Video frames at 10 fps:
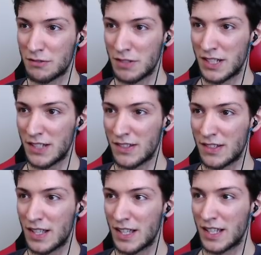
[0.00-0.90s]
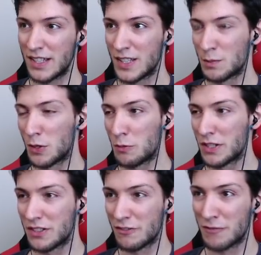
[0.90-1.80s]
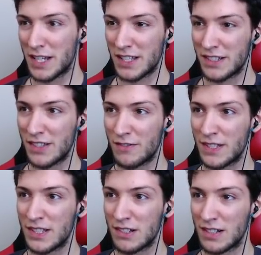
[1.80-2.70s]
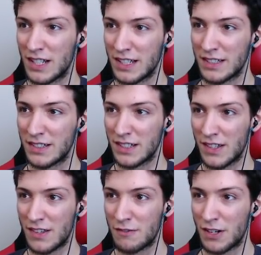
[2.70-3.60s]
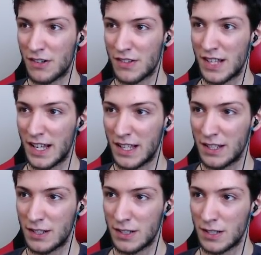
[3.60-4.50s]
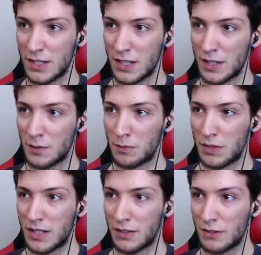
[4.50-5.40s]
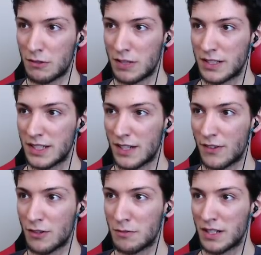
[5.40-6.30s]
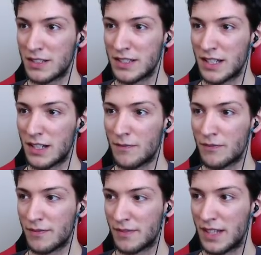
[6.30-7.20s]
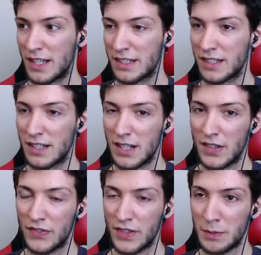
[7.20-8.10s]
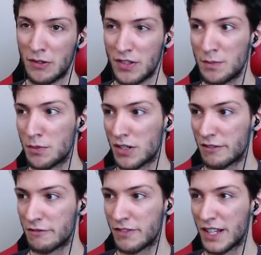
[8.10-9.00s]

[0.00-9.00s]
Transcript: got released in the moment of making this video, like it's the first day. So I already have some idea, like the most important